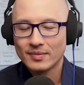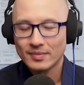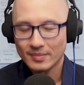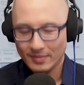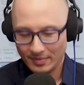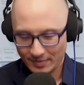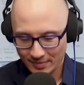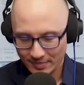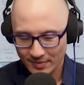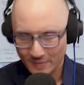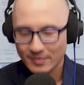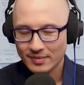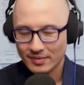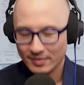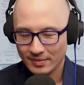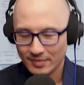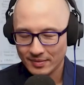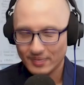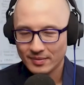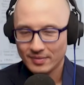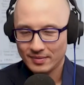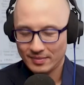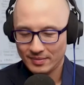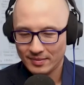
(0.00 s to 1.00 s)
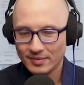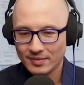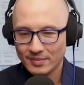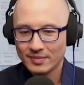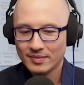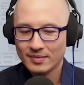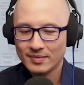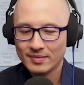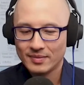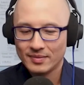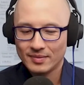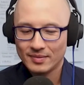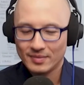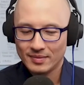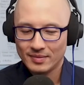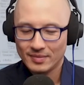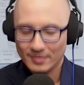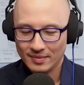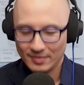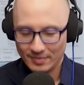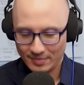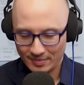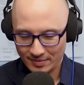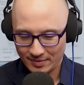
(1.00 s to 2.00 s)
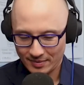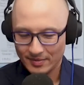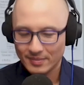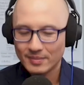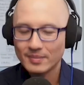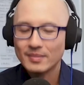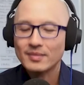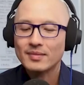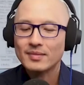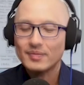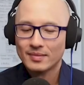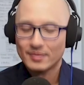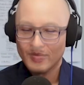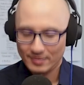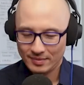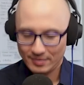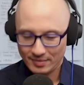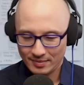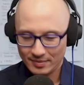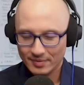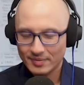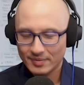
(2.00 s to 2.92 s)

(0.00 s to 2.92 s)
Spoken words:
unsure of yourself. How do you go